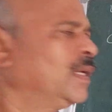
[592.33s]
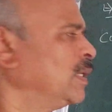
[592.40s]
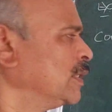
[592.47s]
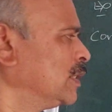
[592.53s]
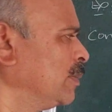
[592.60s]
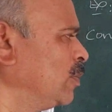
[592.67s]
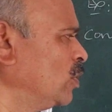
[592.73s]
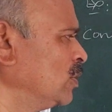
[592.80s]

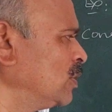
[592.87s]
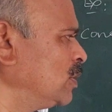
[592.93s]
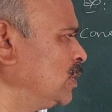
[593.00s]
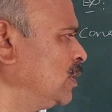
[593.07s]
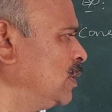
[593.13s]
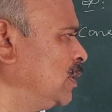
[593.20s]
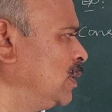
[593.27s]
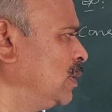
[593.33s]
Suppose
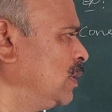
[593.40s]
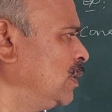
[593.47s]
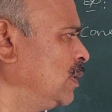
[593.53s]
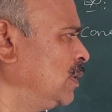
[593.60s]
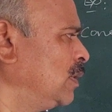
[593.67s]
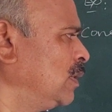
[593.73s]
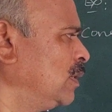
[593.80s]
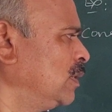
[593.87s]

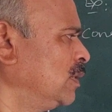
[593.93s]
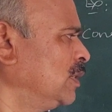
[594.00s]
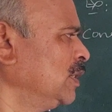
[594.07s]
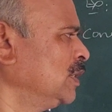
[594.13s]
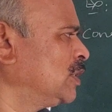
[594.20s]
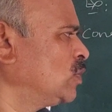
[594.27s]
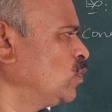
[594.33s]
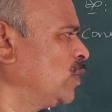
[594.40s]

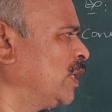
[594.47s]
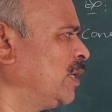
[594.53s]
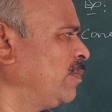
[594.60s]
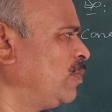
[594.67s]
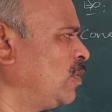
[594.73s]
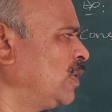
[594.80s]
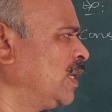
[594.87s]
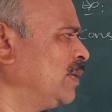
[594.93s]
this 1
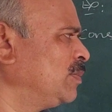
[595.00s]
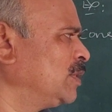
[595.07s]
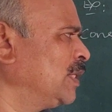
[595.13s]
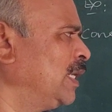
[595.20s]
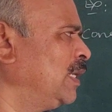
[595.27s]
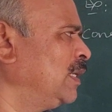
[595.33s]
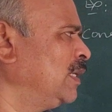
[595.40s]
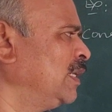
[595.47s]
upon
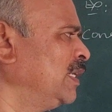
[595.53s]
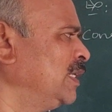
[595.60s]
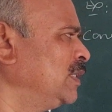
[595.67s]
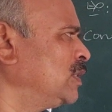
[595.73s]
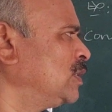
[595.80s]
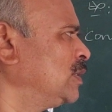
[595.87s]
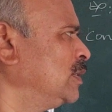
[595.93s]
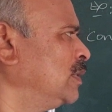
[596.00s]
epsilon
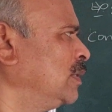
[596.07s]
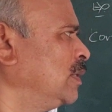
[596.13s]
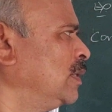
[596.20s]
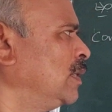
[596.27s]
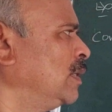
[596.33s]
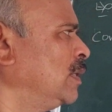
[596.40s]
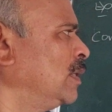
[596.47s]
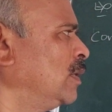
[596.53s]
is,
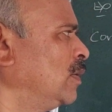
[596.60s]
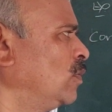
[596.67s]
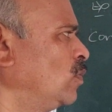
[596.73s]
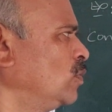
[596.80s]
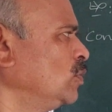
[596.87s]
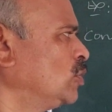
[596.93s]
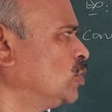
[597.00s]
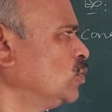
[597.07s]

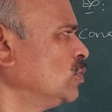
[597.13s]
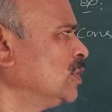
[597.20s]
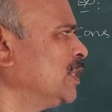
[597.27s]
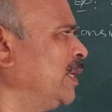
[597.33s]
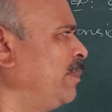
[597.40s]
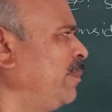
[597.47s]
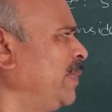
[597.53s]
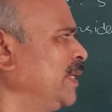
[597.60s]
we choose
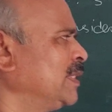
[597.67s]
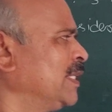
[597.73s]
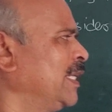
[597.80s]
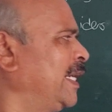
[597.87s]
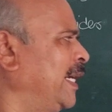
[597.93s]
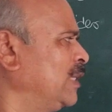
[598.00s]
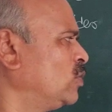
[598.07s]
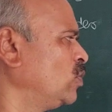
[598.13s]
m is a
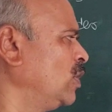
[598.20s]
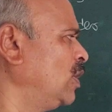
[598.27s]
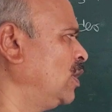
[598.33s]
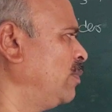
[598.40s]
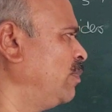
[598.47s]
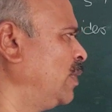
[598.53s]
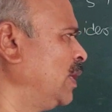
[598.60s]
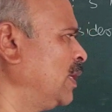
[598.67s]
natural
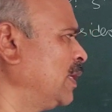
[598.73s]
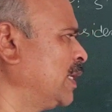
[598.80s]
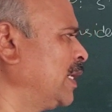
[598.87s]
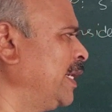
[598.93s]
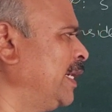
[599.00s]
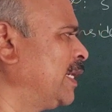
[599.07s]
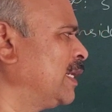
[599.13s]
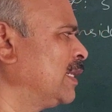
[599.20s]
number
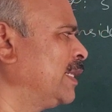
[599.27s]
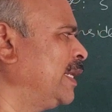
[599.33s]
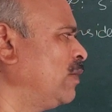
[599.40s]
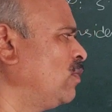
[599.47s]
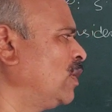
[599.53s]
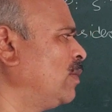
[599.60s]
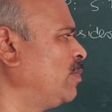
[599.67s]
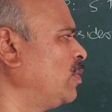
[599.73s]
greater than
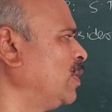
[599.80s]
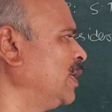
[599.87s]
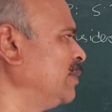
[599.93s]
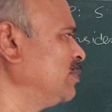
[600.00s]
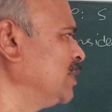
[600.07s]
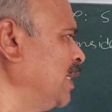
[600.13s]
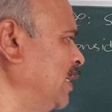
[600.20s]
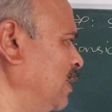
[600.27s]
1 upon
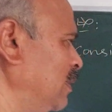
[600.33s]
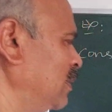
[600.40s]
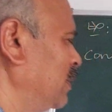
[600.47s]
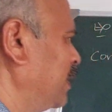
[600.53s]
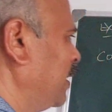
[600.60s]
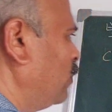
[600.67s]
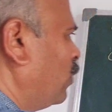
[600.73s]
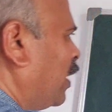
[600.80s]
epsilon,
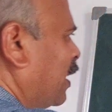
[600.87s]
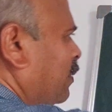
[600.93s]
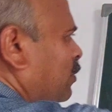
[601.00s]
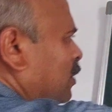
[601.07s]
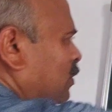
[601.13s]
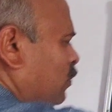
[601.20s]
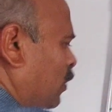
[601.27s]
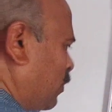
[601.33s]
then what
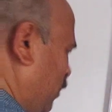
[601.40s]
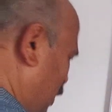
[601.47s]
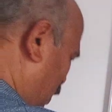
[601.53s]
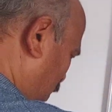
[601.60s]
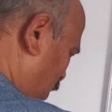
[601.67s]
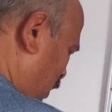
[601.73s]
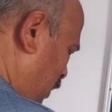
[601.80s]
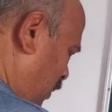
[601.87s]
happens from this?